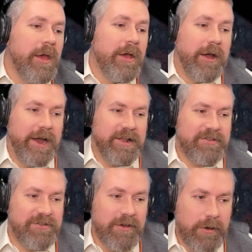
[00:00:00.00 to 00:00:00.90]
Alright,
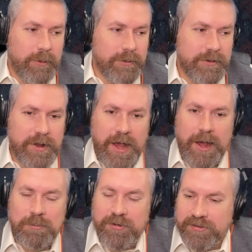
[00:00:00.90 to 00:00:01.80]
so
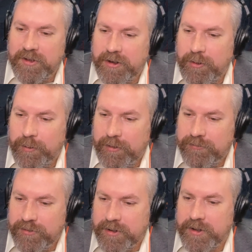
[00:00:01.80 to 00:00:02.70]
I'm just going to go
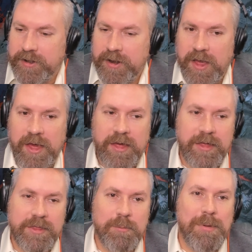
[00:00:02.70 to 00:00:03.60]
over
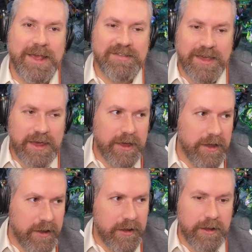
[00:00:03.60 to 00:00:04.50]
the basic,
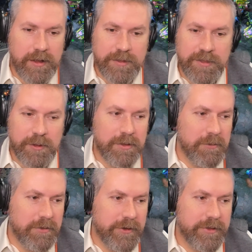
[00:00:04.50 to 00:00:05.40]

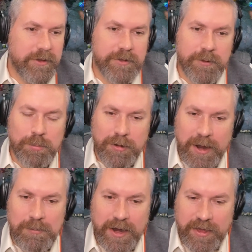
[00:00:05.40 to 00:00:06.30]
the
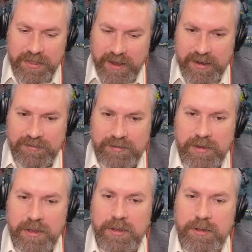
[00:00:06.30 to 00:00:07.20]
primary things
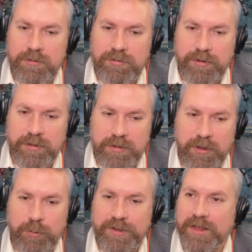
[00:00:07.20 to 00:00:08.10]
for the
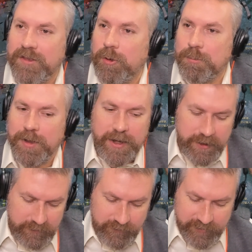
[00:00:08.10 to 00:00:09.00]
hold down the alt button.
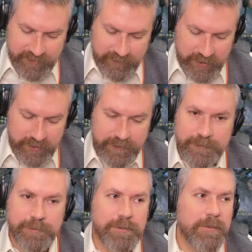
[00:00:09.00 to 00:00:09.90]
First of all,
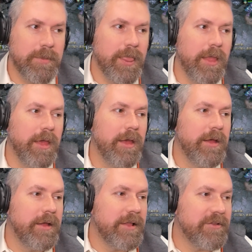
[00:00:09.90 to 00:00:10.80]

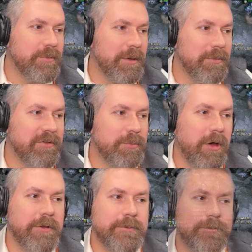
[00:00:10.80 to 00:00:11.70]
let's make me small.